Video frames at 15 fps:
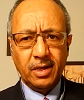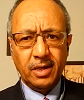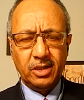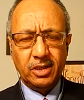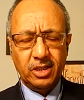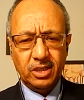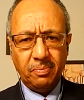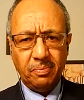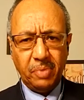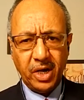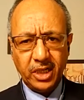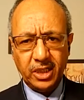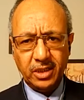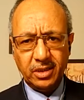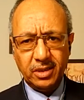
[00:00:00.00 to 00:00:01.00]
This is a
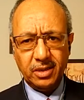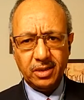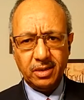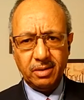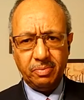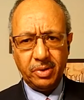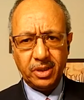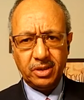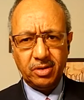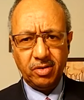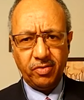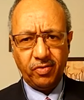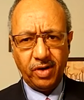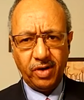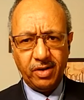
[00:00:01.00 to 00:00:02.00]
passion
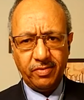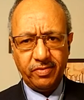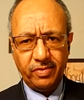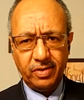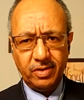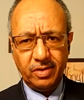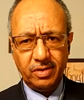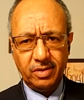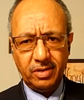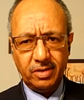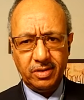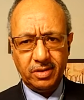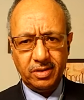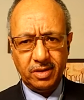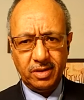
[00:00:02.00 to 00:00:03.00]
of love. This
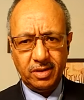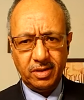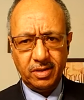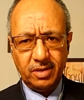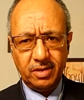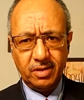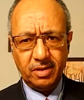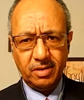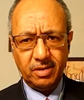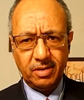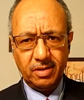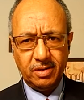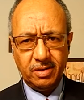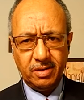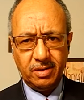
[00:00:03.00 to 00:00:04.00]
is the
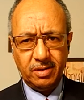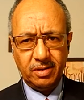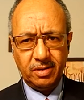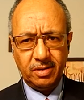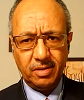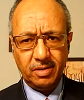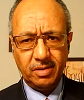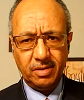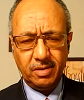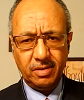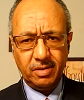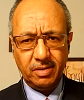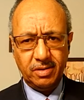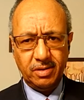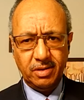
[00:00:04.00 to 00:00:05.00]

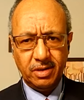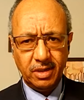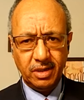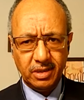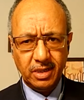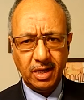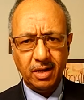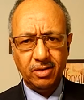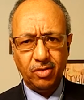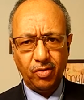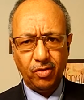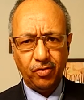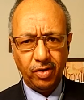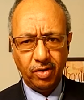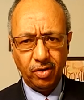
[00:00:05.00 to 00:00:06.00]
result
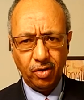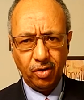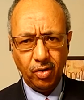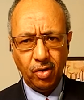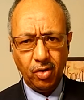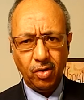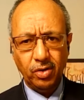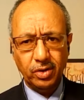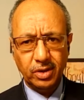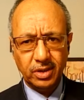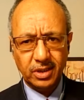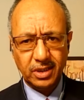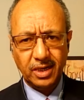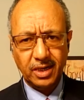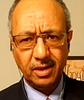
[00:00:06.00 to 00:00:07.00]
of a long
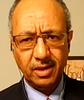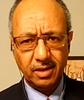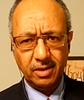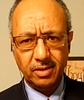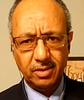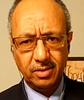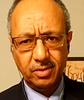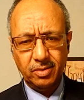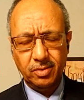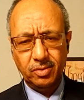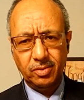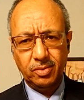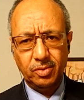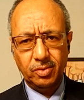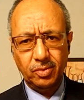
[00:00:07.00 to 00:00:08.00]
struggle
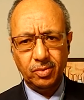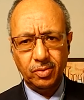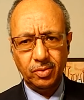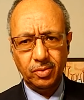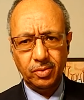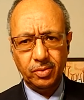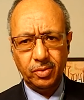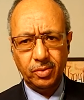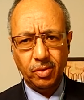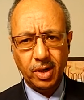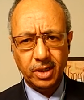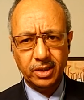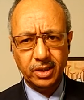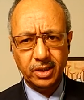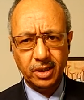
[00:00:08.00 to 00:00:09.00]
to
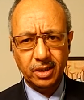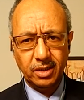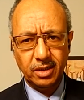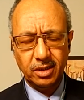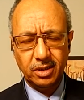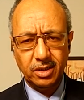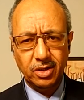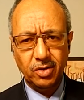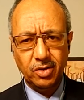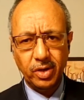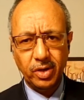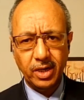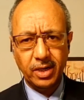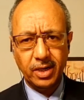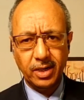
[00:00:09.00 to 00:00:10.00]
usher in this new
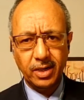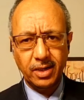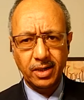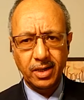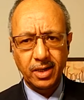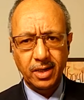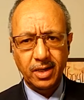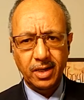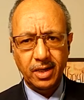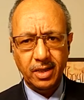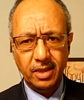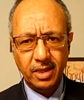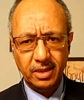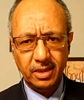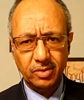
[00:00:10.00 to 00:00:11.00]
era.
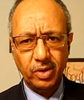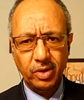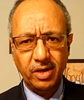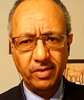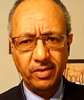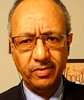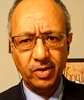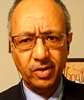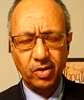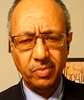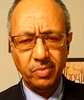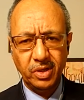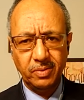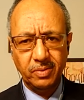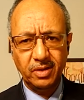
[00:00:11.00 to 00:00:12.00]
And thus we have the
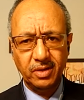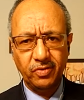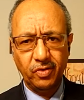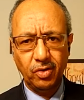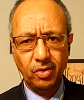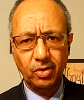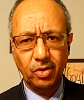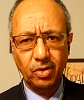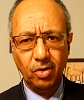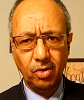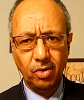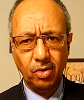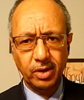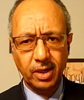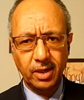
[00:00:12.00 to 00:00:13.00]
commitment for the
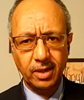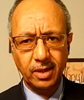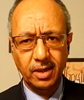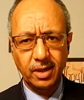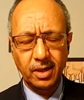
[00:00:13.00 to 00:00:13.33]
long run.